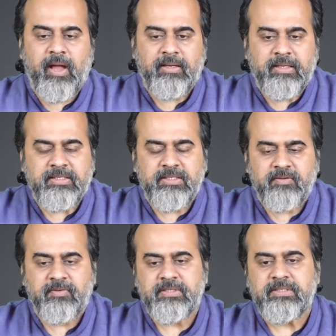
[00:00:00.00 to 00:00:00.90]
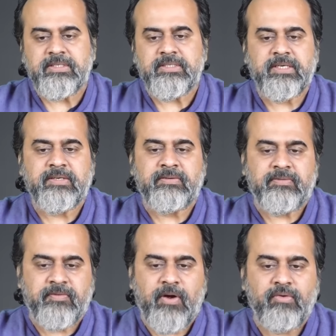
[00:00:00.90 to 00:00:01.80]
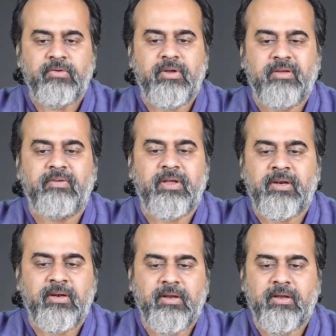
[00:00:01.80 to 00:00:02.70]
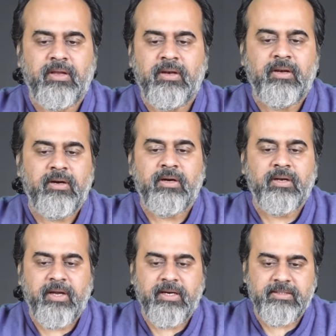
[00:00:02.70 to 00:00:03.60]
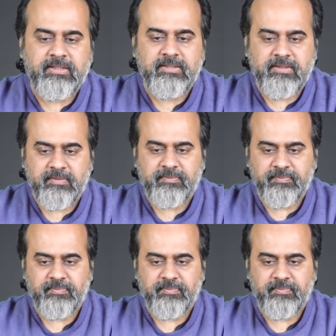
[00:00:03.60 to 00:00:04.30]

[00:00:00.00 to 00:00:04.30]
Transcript: And these differences are found even in little kids